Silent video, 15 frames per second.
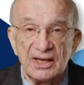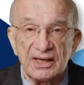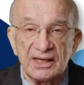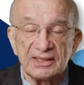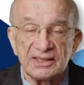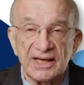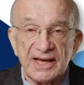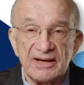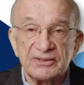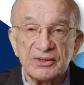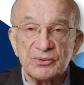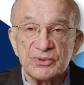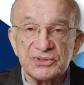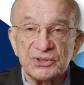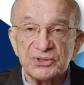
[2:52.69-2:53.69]
In Accounting
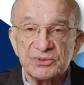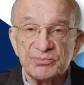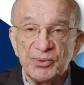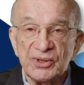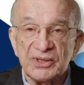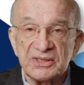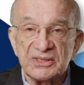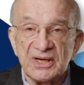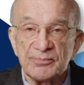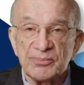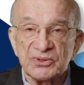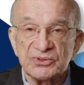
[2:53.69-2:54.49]
Research Bulletin number